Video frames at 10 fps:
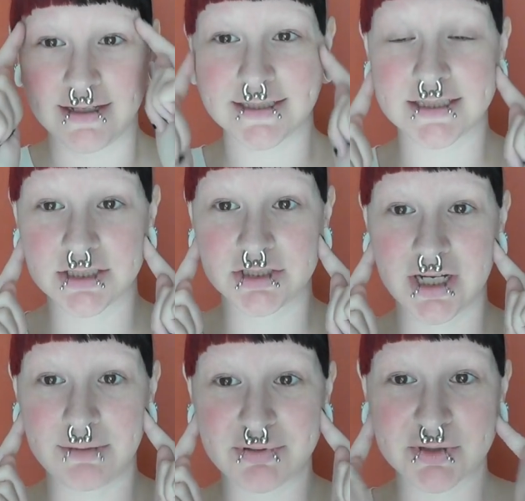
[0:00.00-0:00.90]
this
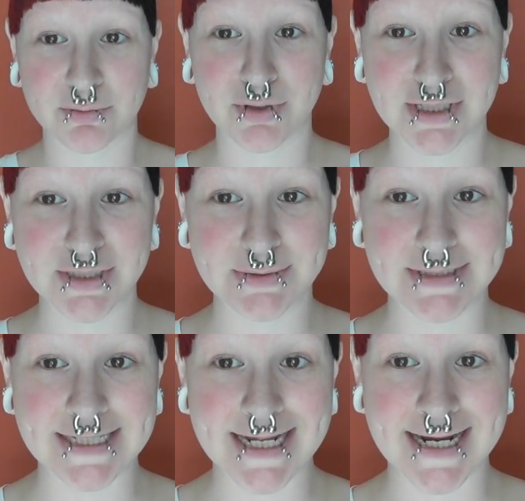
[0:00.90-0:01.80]
shape. So what we're gonna do
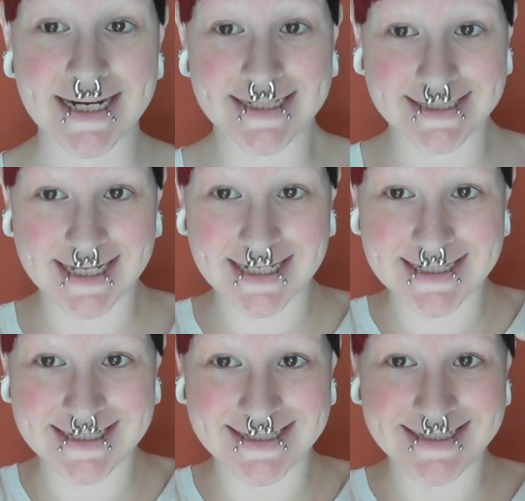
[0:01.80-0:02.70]
today is cut
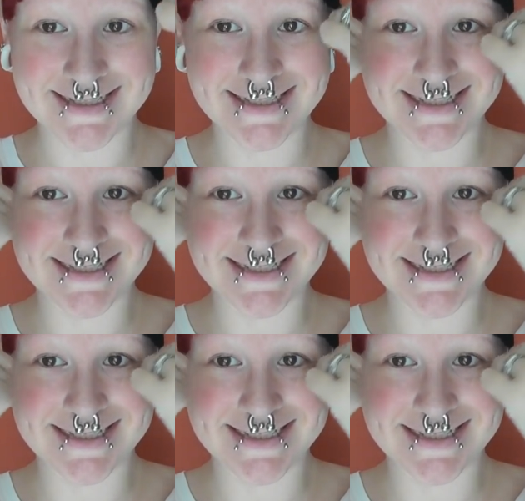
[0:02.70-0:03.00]
it in